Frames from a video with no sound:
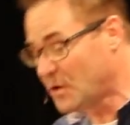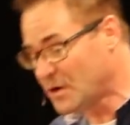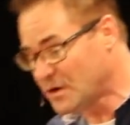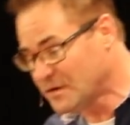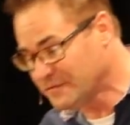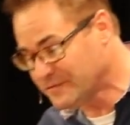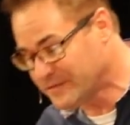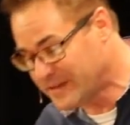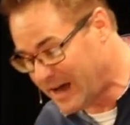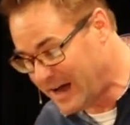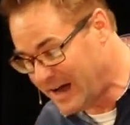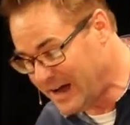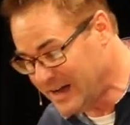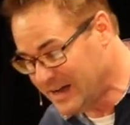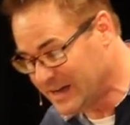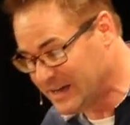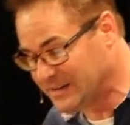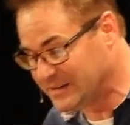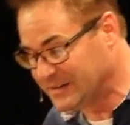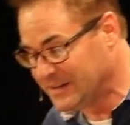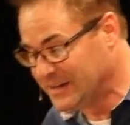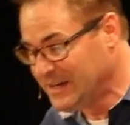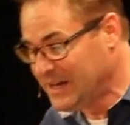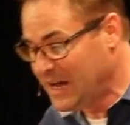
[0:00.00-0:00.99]
Word of
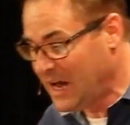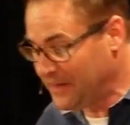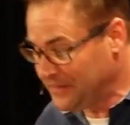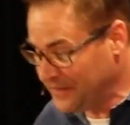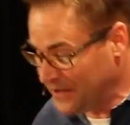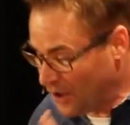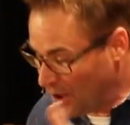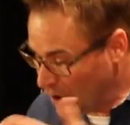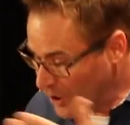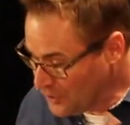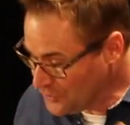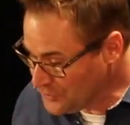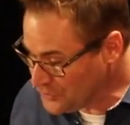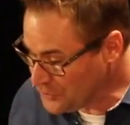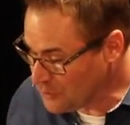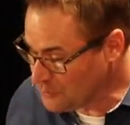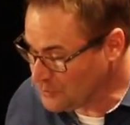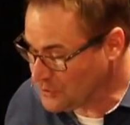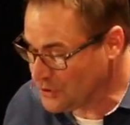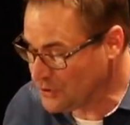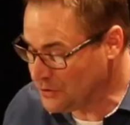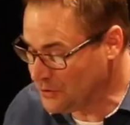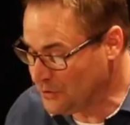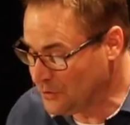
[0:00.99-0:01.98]
God, and then
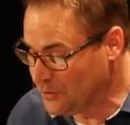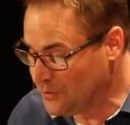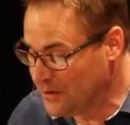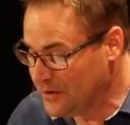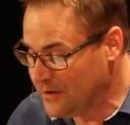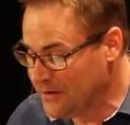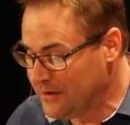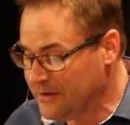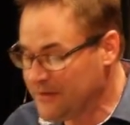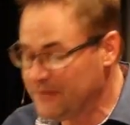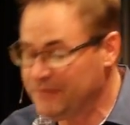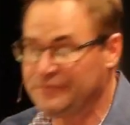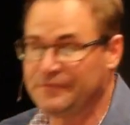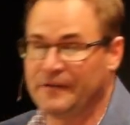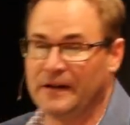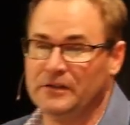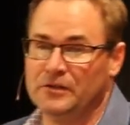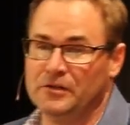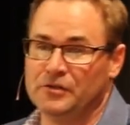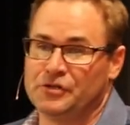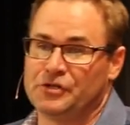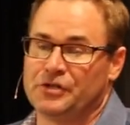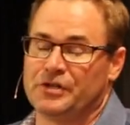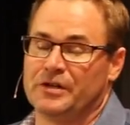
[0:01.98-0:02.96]
also to
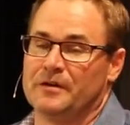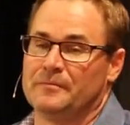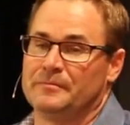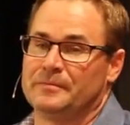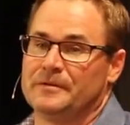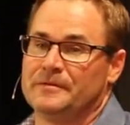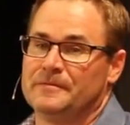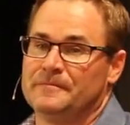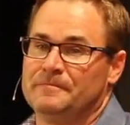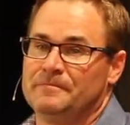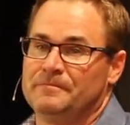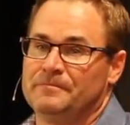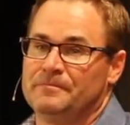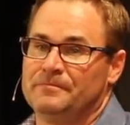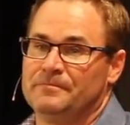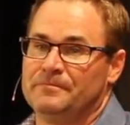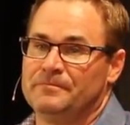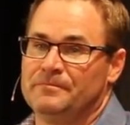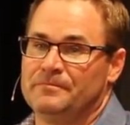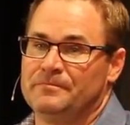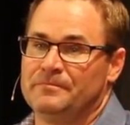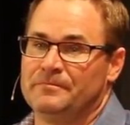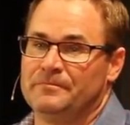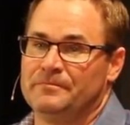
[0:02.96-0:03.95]
fellowship.
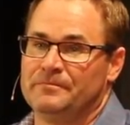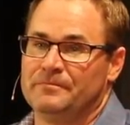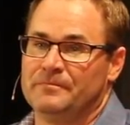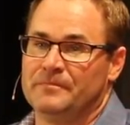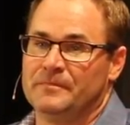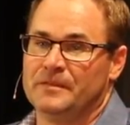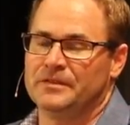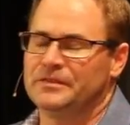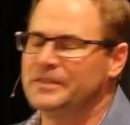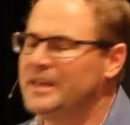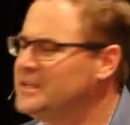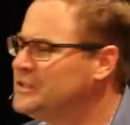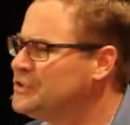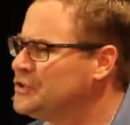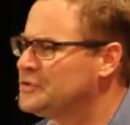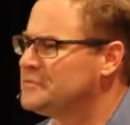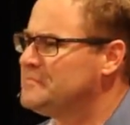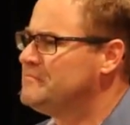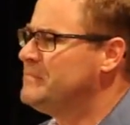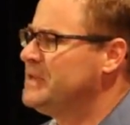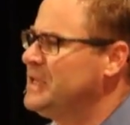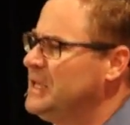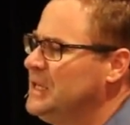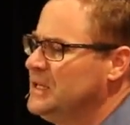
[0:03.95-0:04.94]
It's not
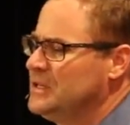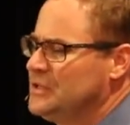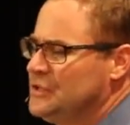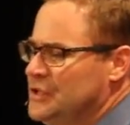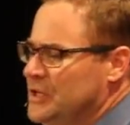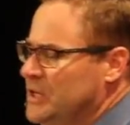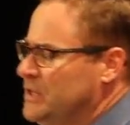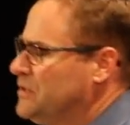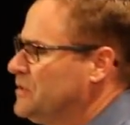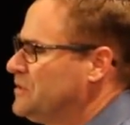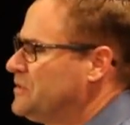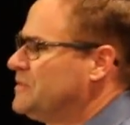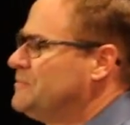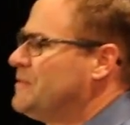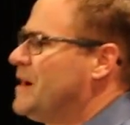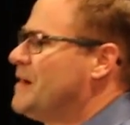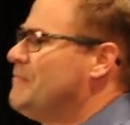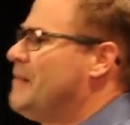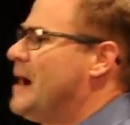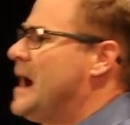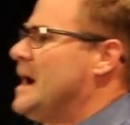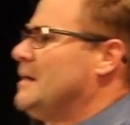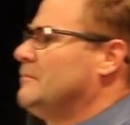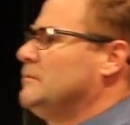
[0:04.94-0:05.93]
just me and Jesus and
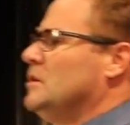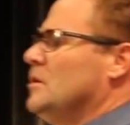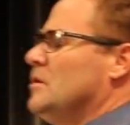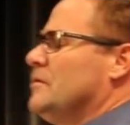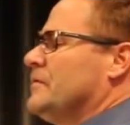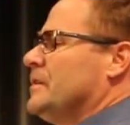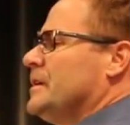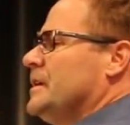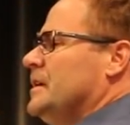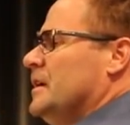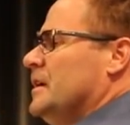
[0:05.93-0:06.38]
my Bible over